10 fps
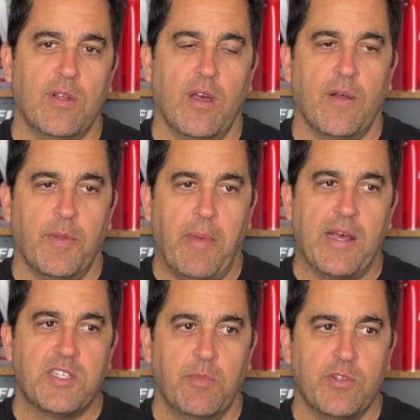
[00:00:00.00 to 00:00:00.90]
The
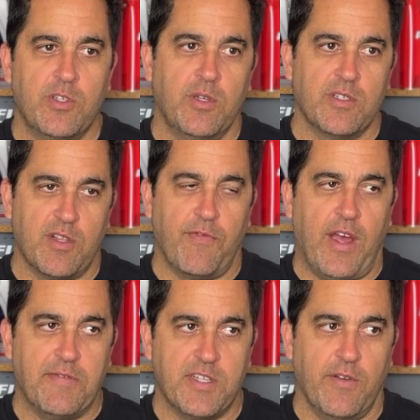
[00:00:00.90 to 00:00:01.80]
Massimo tune is the
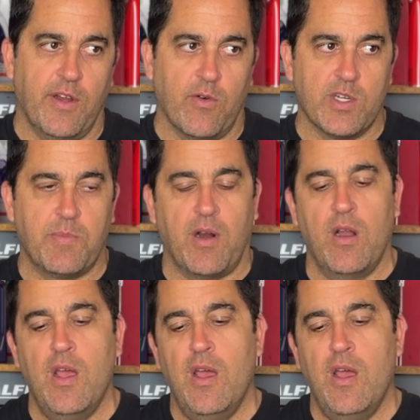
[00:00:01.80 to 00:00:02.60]
570 horsepower.